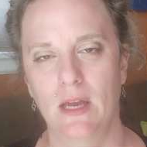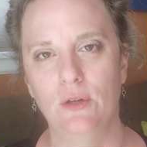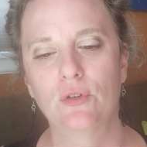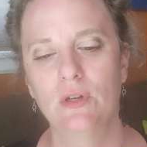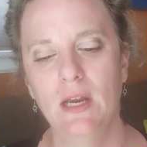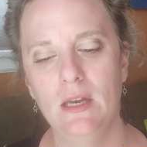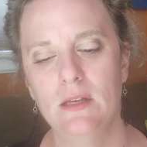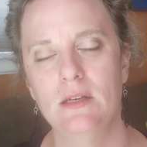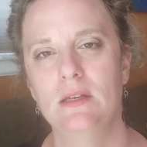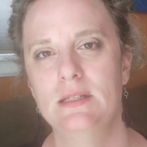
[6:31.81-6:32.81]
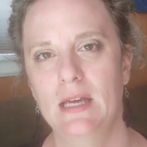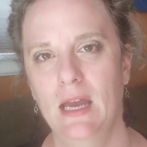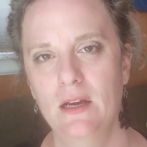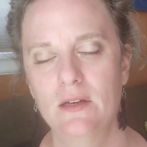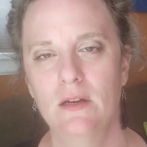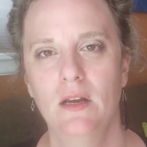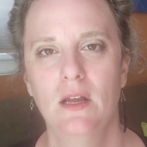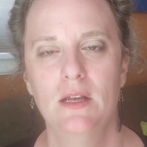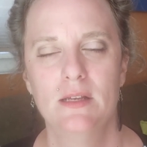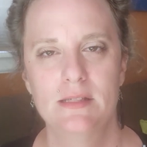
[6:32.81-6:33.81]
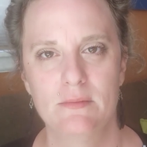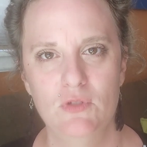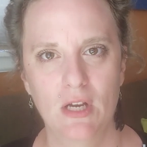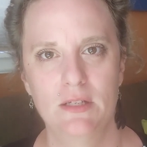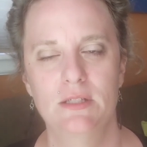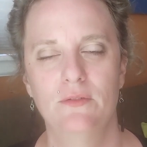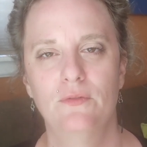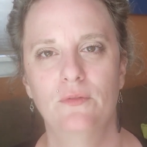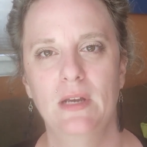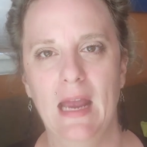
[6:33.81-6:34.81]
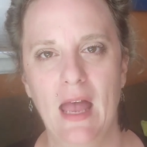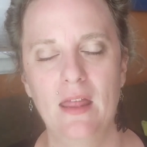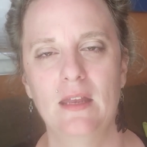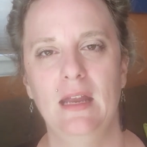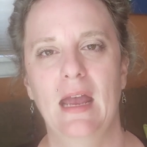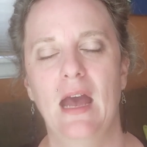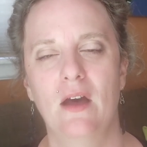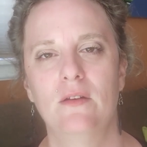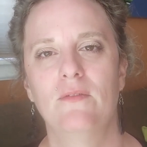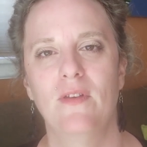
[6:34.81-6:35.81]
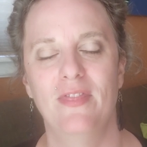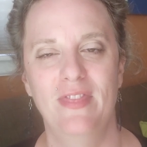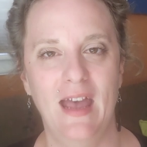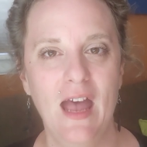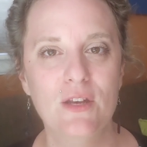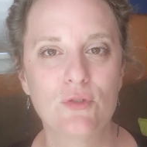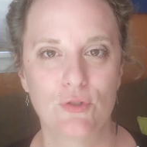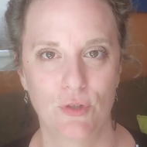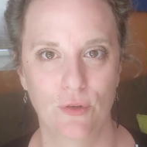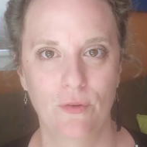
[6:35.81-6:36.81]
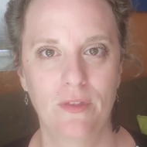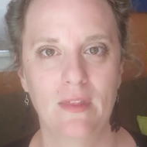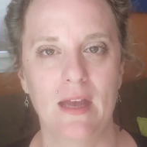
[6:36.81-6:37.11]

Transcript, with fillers: I created an entire subjective reality out of that truth,